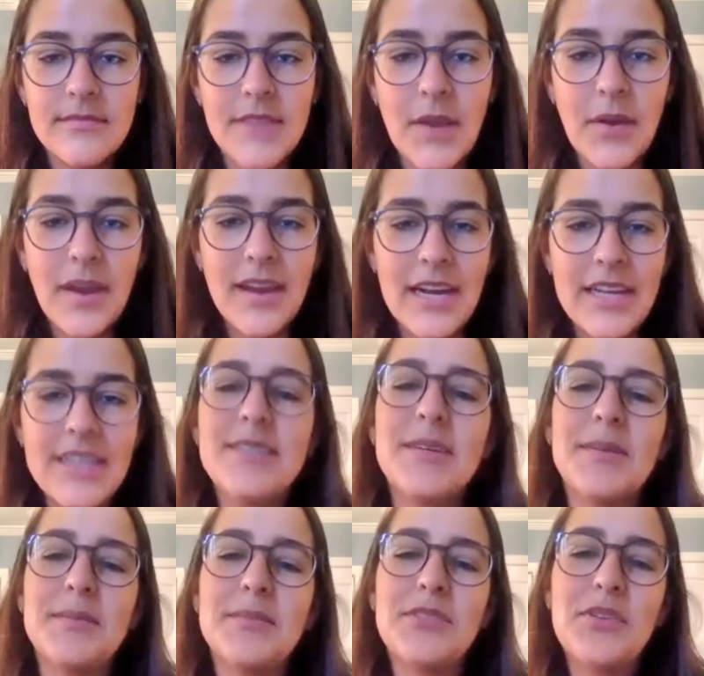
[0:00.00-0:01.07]
Okay,
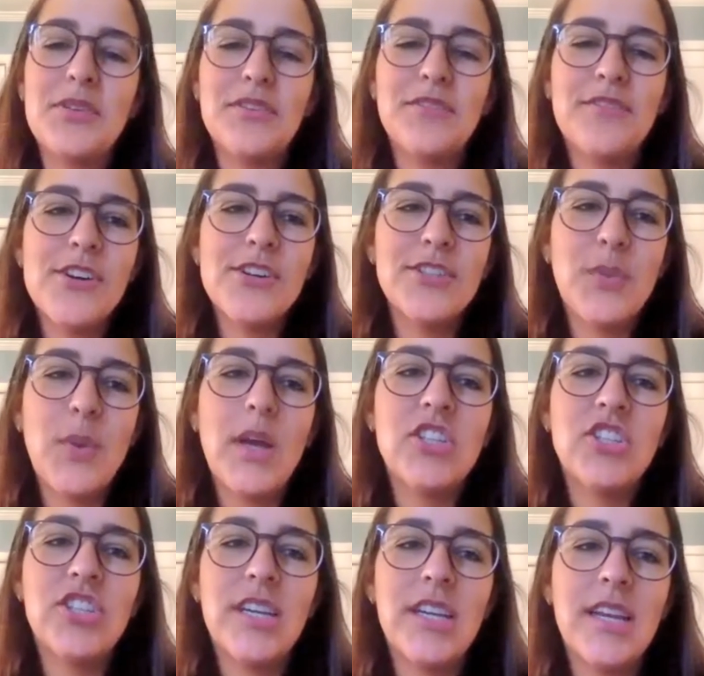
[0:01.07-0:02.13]
awesome. So the first
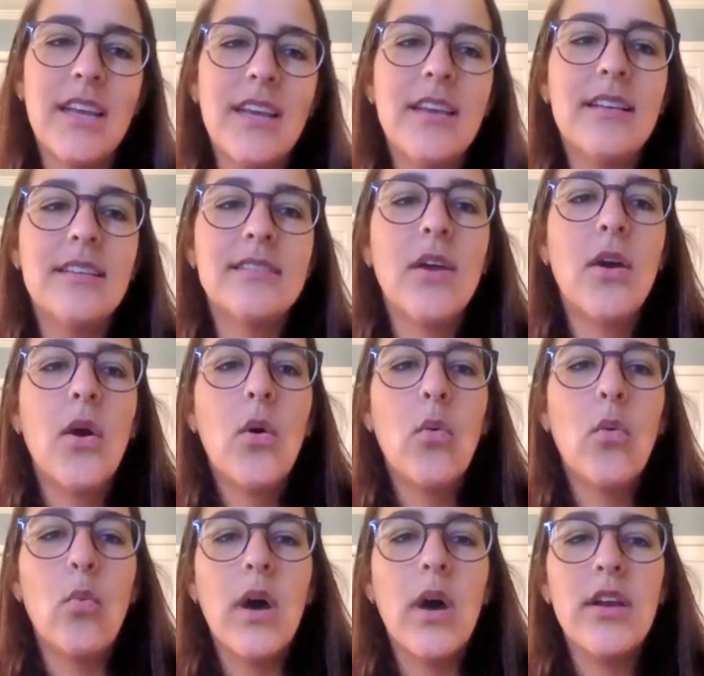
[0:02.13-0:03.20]
question is,
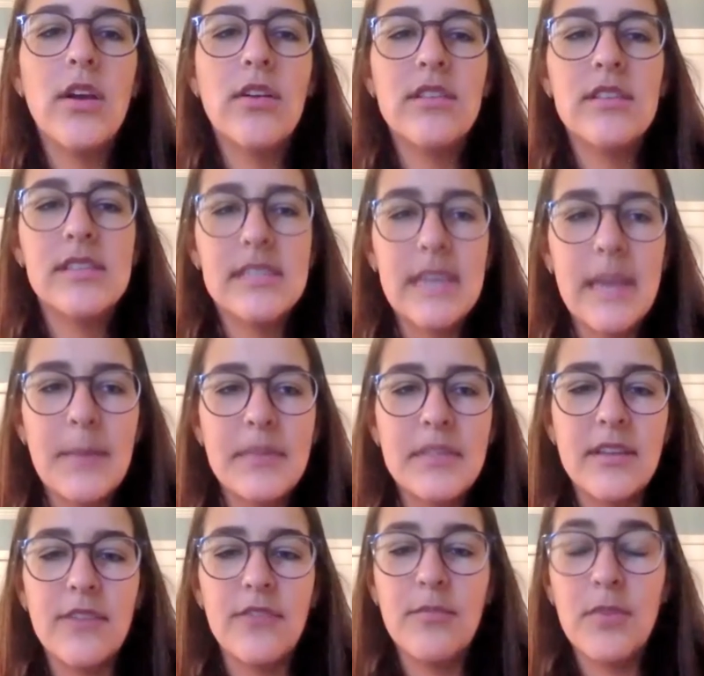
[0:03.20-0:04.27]
what are the steps
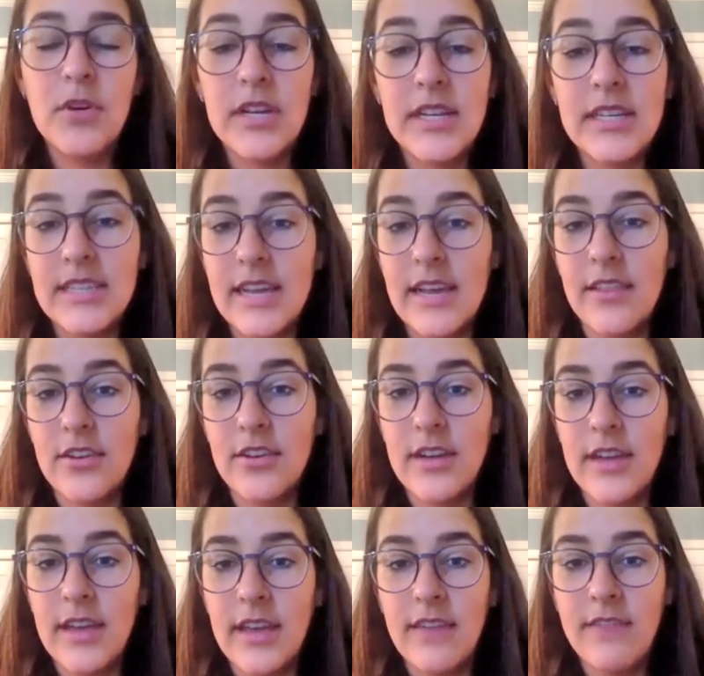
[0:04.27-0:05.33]
of putting together
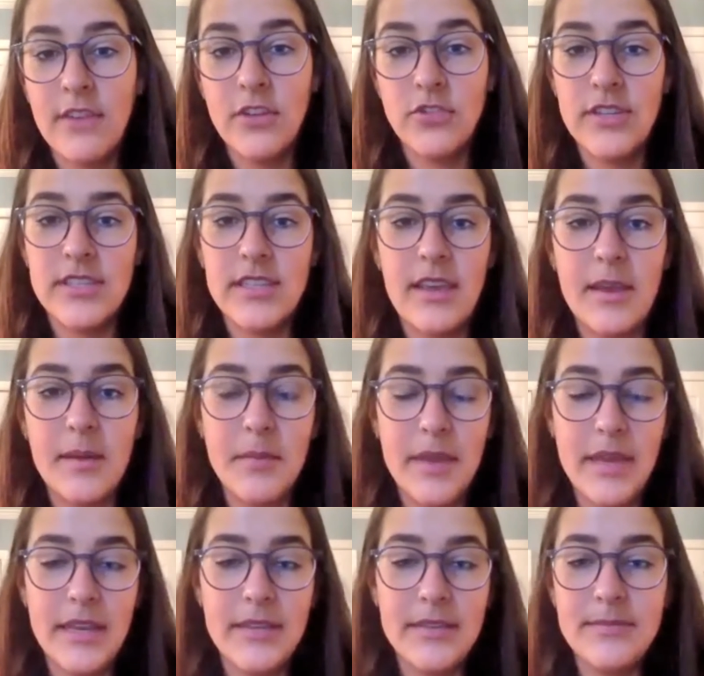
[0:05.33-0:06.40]
a fundraising campaign?